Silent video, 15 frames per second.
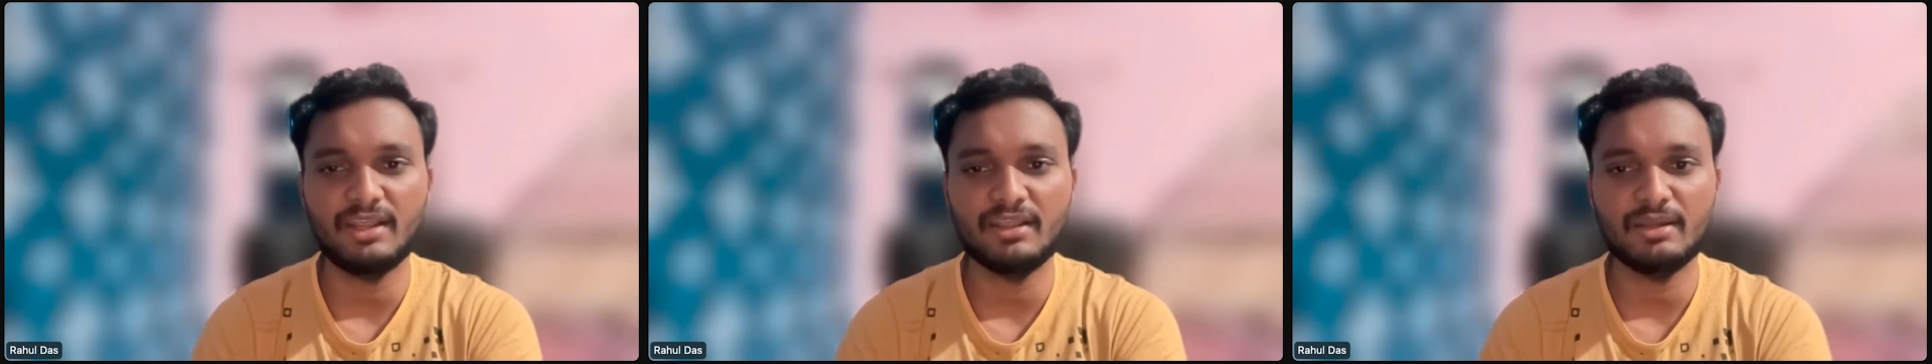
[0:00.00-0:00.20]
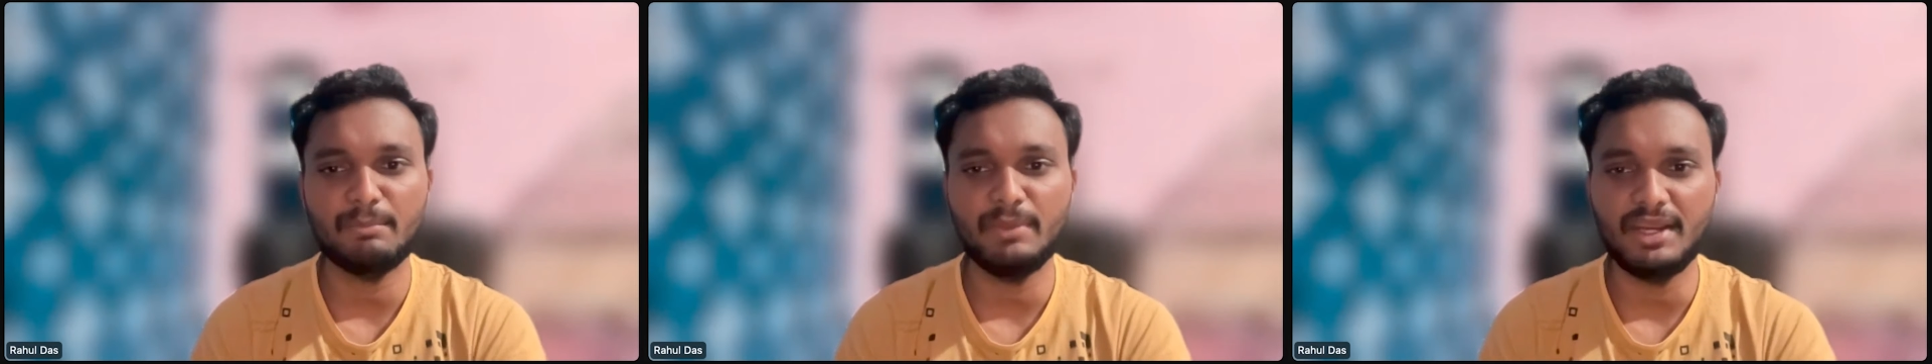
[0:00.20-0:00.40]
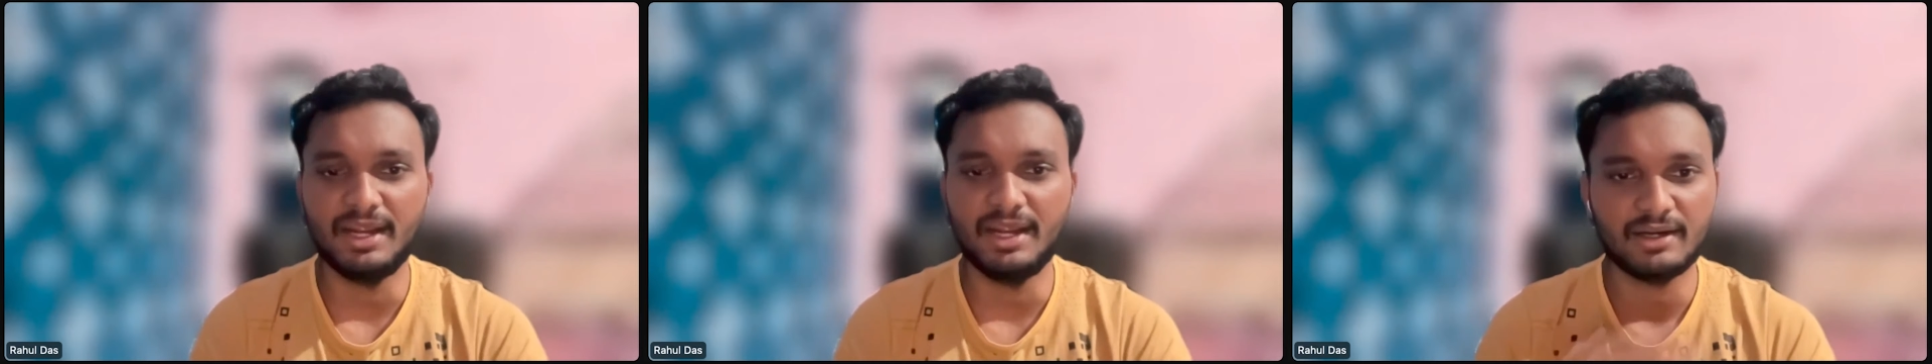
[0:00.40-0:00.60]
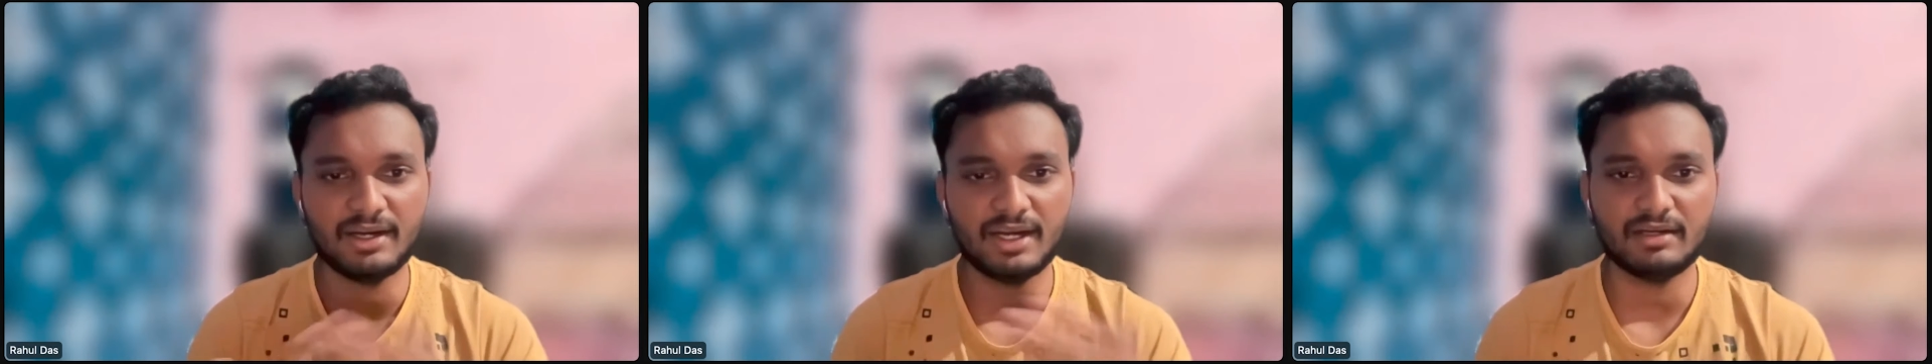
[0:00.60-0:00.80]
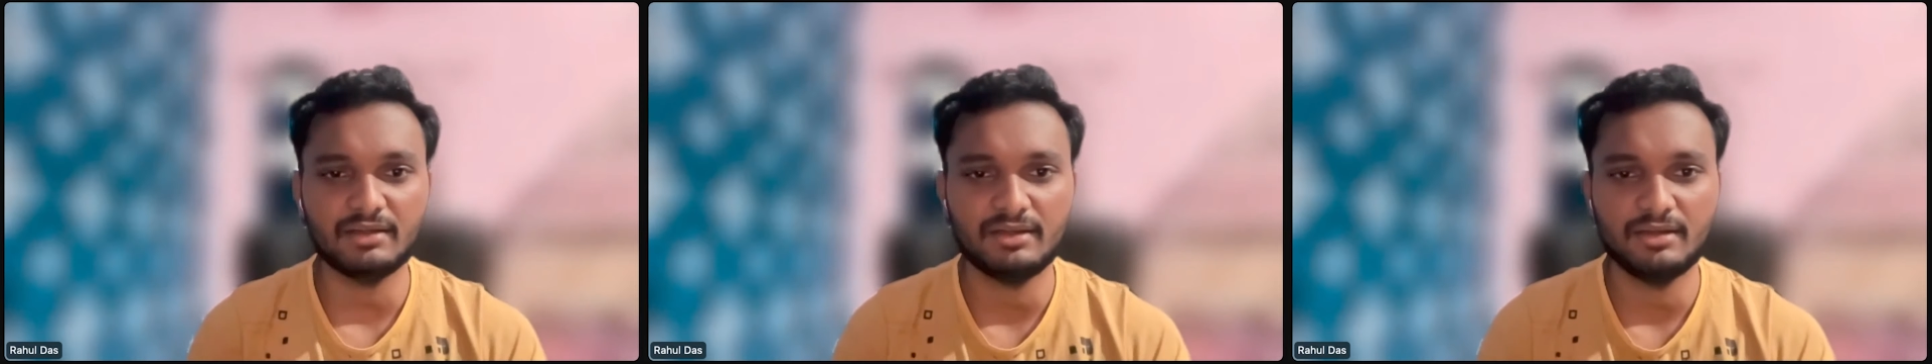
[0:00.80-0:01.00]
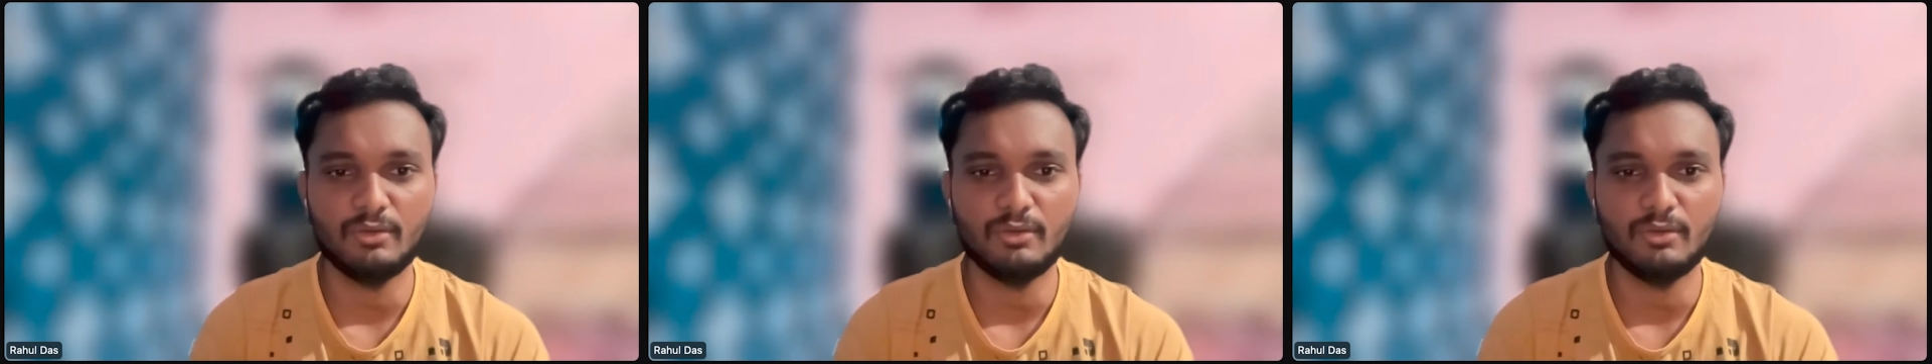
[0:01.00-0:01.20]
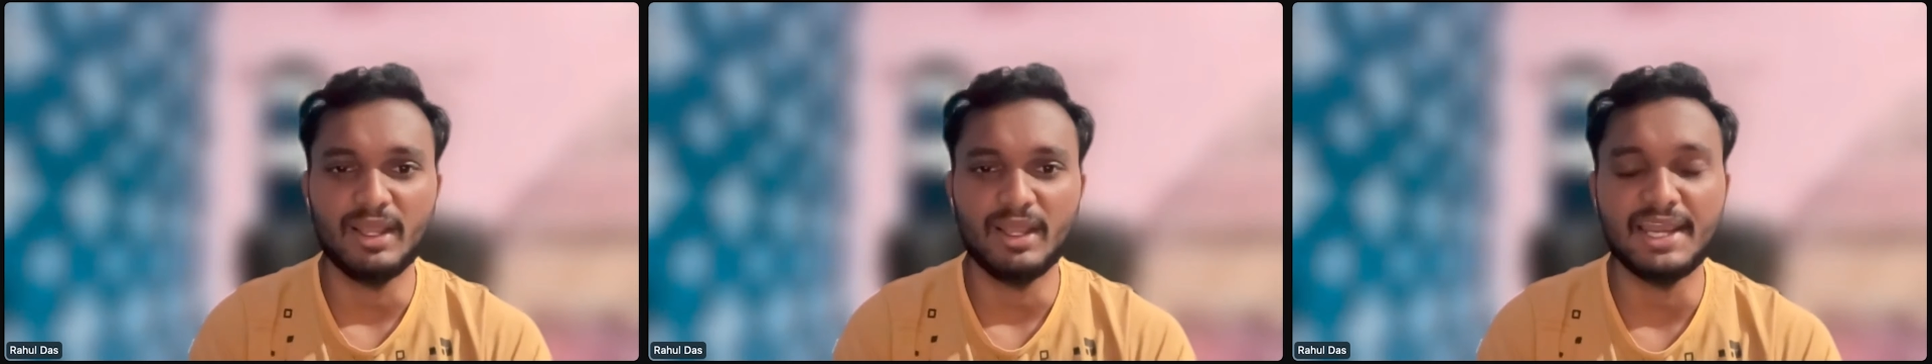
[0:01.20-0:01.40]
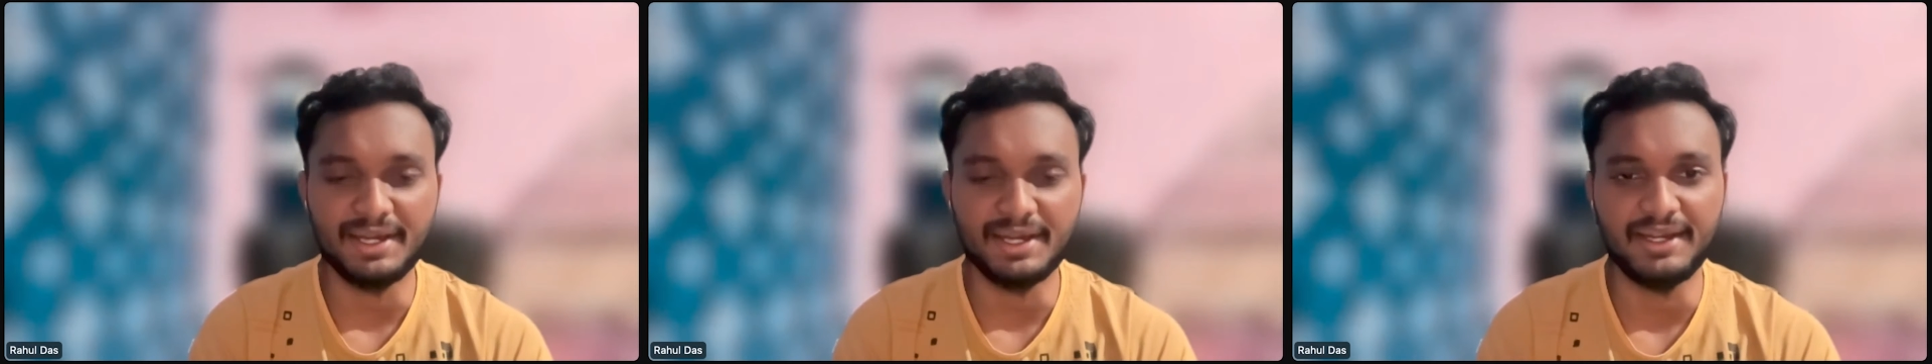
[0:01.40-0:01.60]
applications may interact
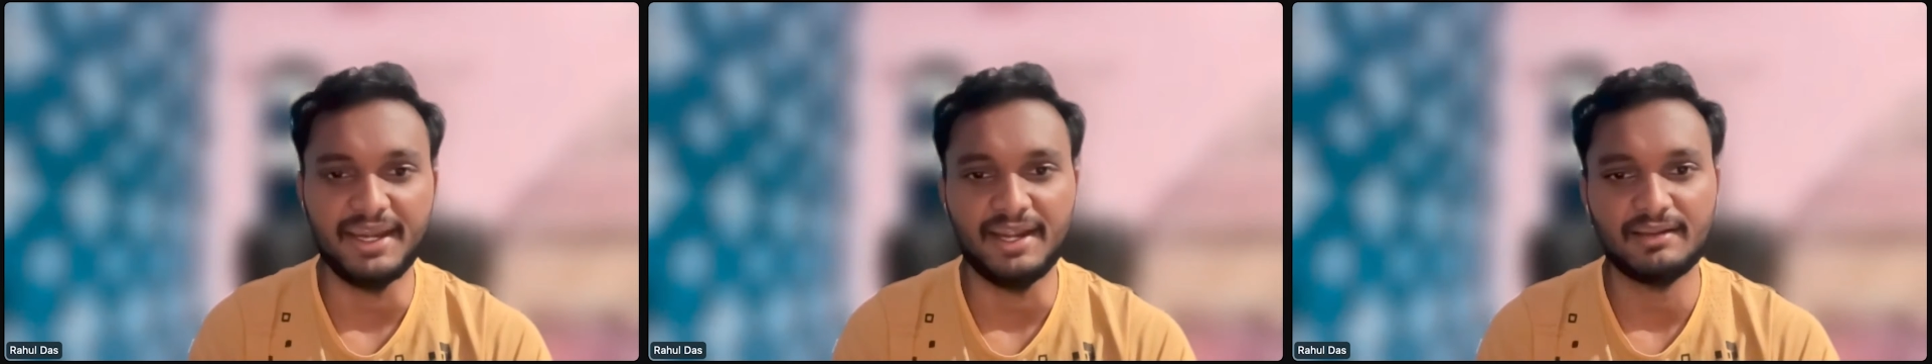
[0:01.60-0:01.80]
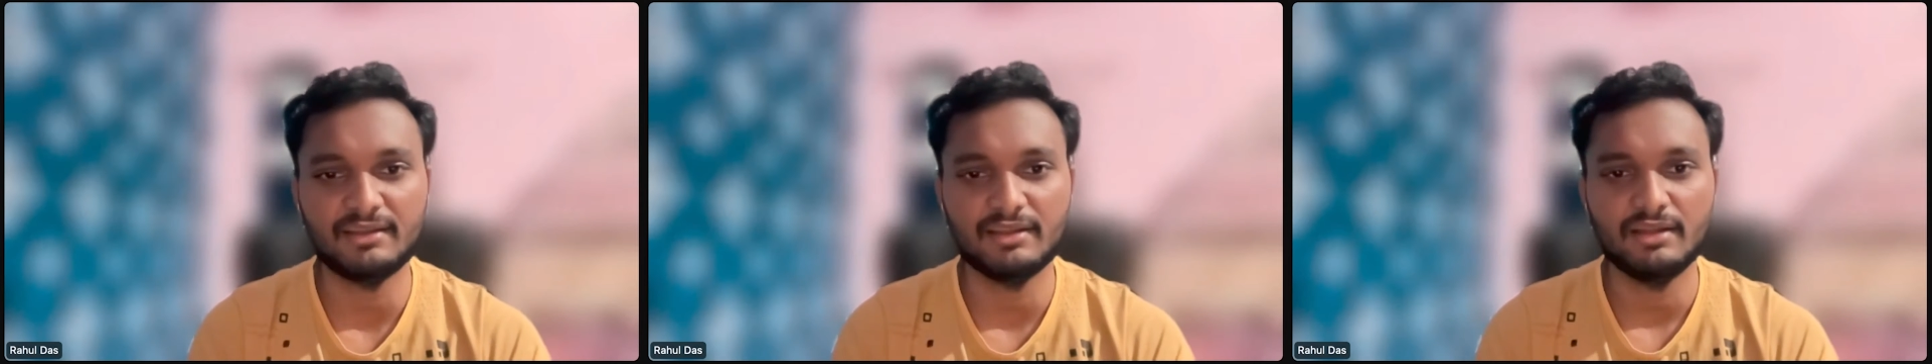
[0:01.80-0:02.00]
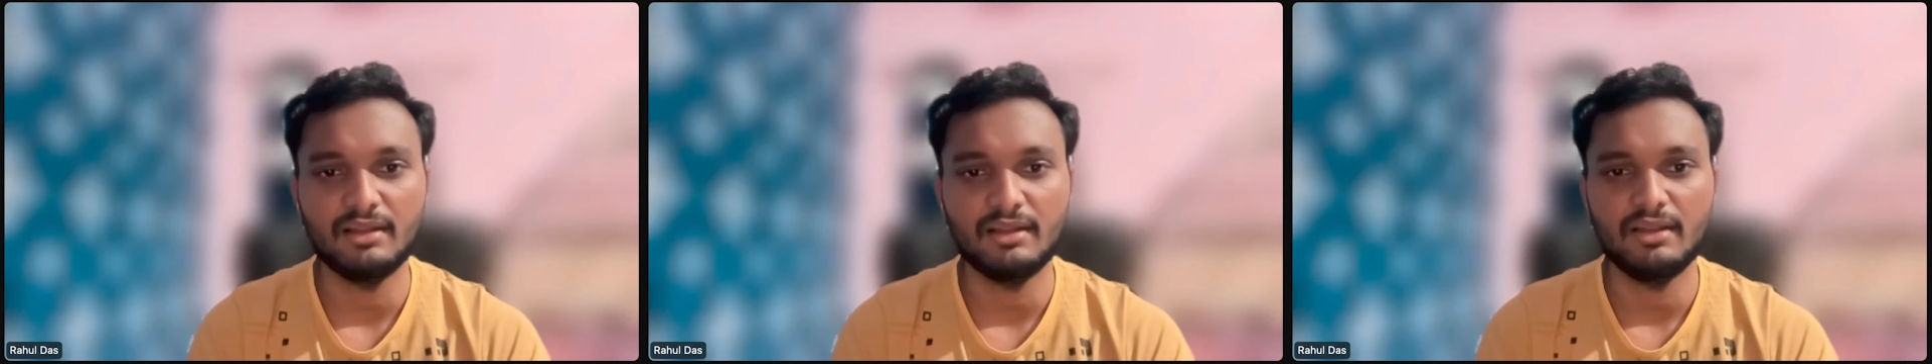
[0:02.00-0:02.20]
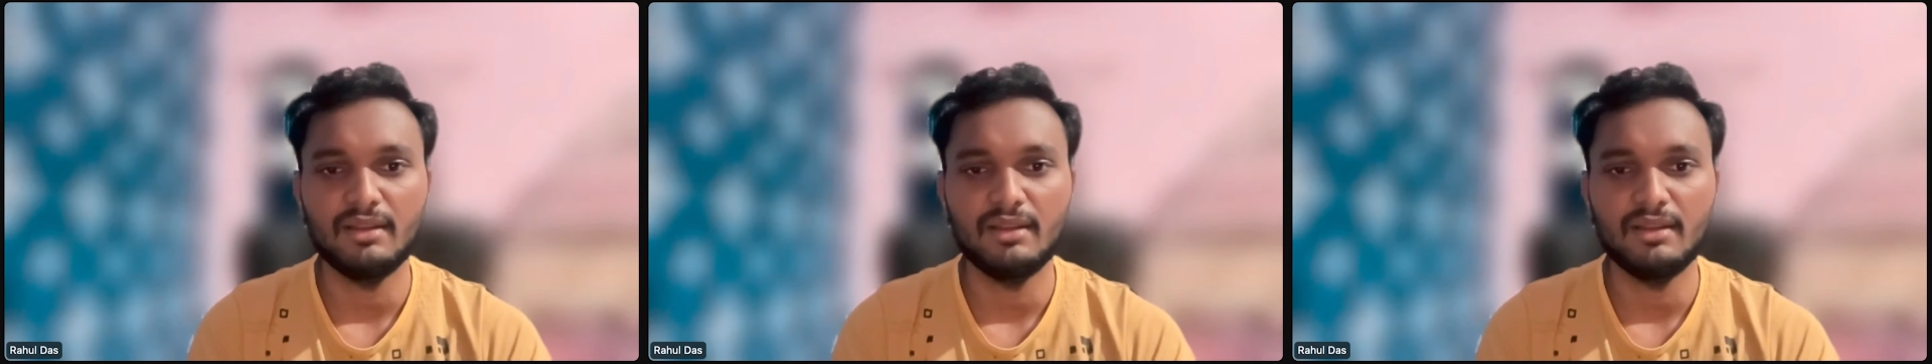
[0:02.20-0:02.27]
via intents,